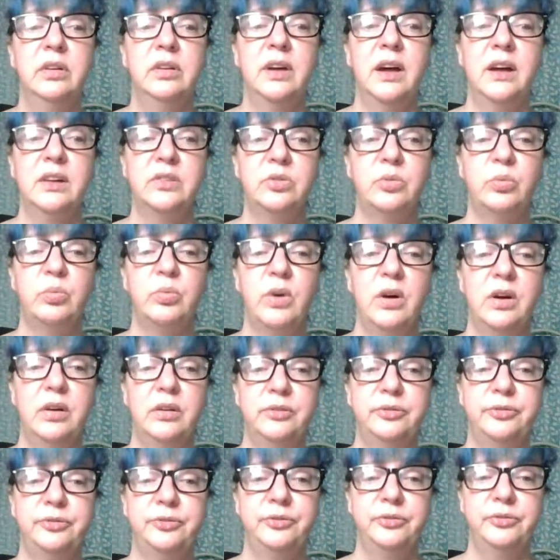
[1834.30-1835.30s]
That's
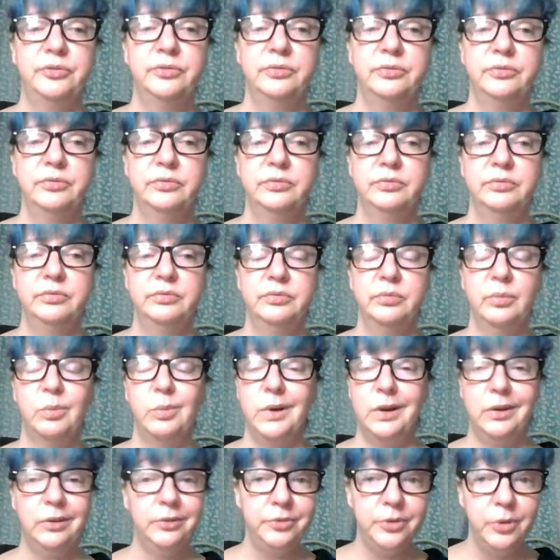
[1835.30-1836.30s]
rough.
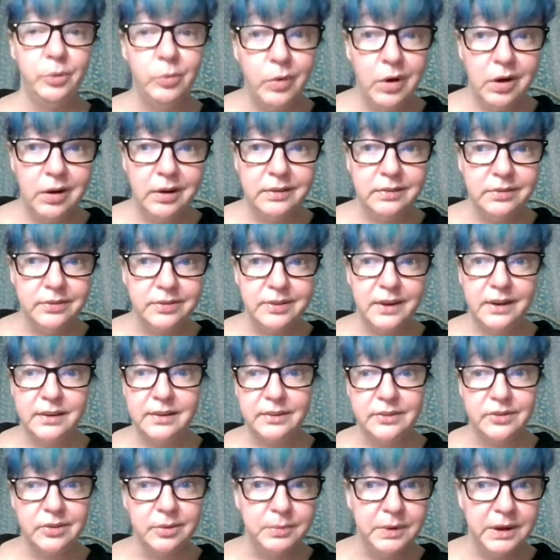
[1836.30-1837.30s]
Well, if you want, send
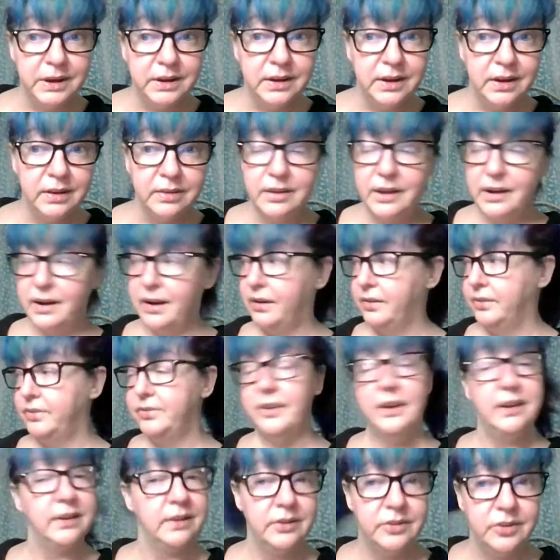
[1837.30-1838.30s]
it to me and then I'll
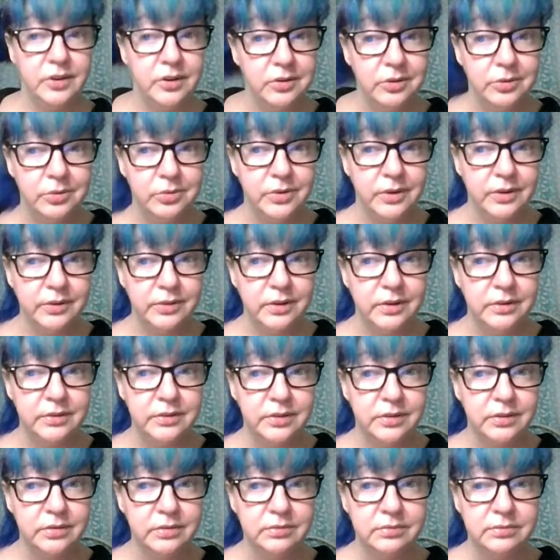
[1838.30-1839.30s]
send it to New
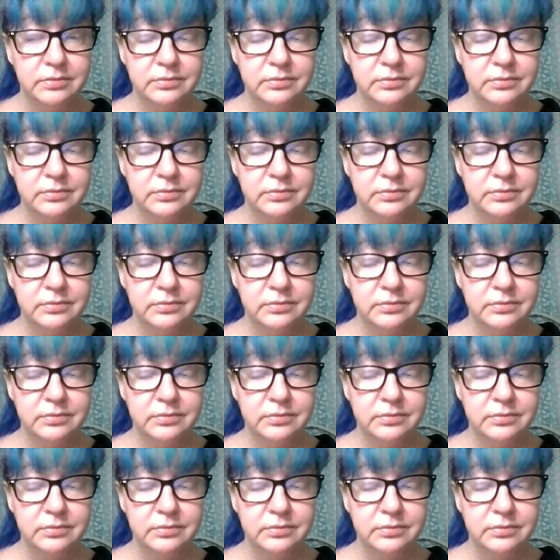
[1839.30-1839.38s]
Zealand.